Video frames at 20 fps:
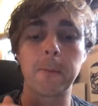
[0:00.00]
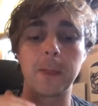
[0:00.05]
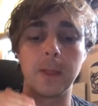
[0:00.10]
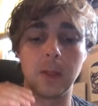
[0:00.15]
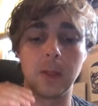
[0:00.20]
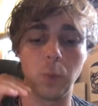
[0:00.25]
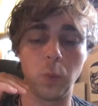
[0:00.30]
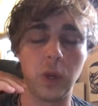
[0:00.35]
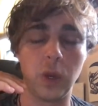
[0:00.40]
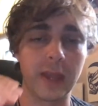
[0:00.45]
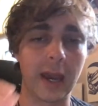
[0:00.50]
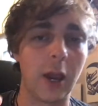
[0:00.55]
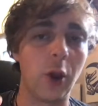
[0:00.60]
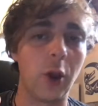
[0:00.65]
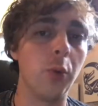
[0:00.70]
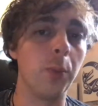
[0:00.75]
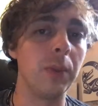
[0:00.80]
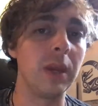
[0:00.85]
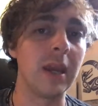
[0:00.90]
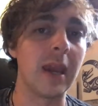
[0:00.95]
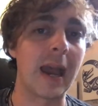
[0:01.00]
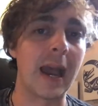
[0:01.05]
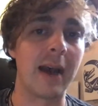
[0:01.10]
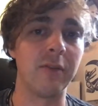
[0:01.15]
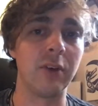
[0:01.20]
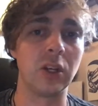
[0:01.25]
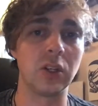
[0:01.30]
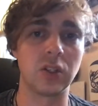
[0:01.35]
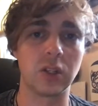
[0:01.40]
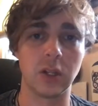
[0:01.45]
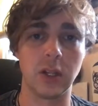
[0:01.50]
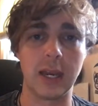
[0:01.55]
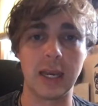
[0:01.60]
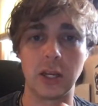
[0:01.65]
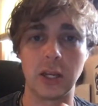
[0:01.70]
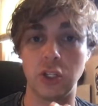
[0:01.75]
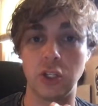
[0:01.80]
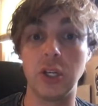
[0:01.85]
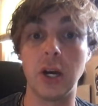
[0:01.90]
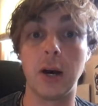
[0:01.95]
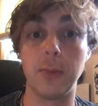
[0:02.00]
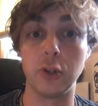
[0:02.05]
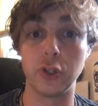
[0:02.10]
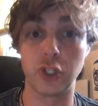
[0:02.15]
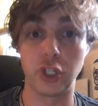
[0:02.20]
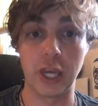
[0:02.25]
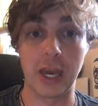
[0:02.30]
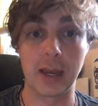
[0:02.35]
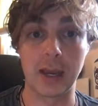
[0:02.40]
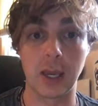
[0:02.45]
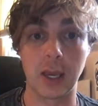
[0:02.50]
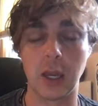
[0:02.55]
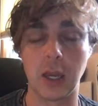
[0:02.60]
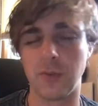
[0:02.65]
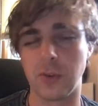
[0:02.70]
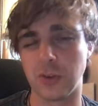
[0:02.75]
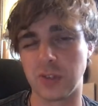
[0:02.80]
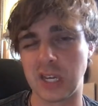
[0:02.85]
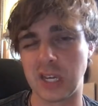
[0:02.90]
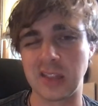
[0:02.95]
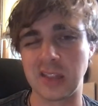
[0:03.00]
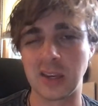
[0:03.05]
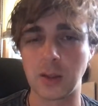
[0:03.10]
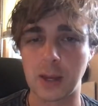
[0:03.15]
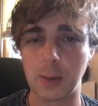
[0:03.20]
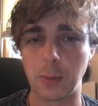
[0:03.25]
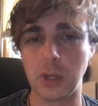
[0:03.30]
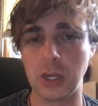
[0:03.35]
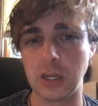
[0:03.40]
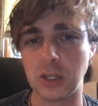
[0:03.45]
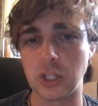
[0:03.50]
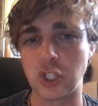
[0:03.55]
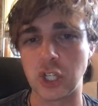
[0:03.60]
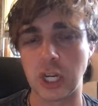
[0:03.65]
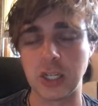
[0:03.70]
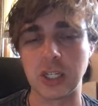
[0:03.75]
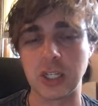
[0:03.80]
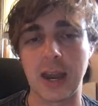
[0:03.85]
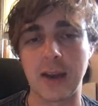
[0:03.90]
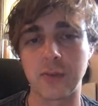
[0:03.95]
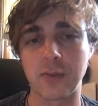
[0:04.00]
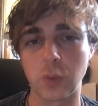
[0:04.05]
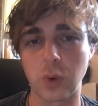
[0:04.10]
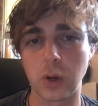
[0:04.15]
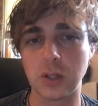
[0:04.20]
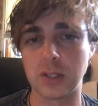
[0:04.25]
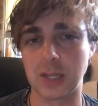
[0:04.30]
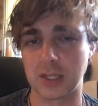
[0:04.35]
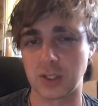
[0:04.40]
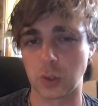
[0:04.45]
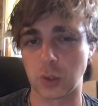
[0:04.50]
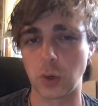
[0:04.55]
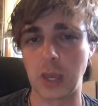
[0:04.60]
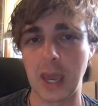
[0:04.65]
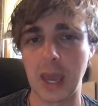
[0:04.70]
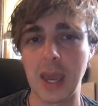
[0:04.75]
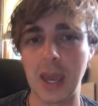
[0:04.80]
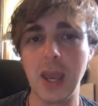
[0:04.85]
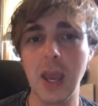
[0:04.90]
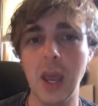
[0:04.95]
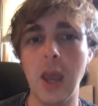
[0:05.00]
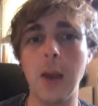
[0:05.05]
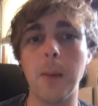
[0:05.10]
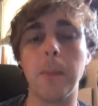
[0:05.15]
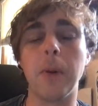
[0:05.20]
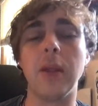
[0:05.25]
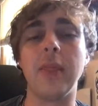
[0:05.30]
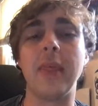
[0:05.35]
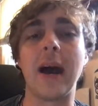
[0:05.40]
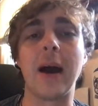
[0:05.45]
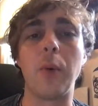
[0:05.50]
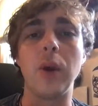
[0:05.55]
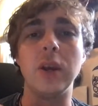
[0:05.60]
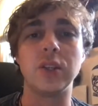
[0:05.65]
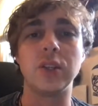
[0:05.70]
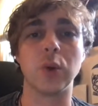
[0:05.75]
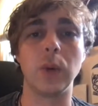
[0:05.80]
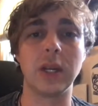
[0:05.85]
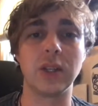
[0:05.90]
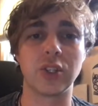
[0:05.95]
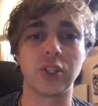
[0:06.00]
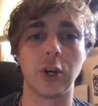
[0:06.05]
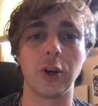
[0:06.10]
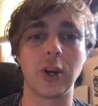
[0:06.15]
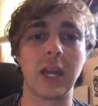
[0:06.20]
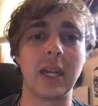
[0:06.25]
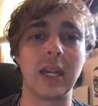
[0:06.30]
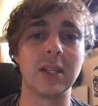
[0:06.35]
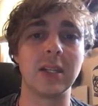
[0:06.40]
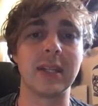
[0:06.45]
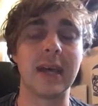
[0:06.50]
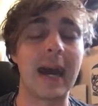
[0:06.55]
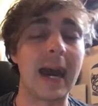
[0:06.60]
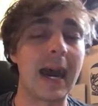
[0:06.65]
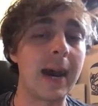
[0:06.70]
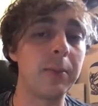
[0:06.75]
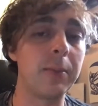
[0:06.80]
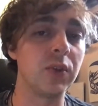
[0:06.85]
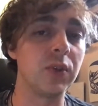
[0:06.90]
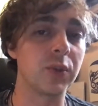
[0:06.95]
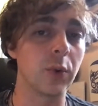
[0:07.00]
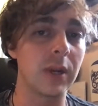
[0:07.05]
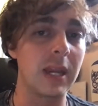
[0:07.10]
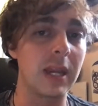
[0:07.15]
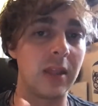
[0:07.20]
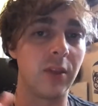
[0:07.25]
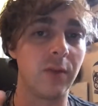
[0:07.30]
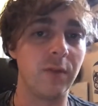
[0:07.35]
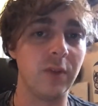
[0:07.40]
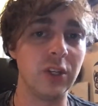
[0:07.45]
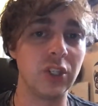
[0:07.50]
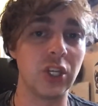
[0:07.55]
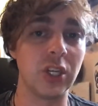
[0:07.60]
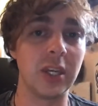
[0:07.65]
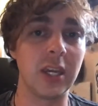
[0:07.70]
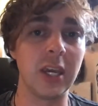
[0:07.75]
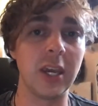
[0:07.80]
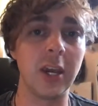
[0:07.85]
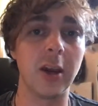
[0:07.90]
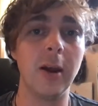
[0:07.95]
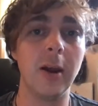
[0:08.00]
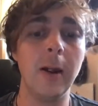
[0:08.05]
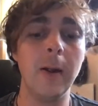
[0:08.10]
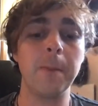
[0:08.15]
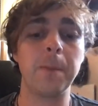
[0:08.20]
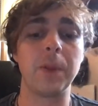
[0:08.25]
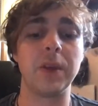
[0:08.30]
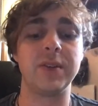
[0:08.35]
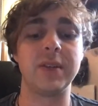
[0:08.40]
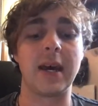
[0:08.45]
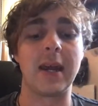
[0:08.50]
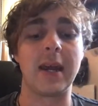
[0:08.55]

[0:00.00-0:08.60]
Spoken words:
without me having to like double check it. If there's anything that we need to change afterwards, that's okay, but that way so we can start getting into the habit. So again, the vision here is that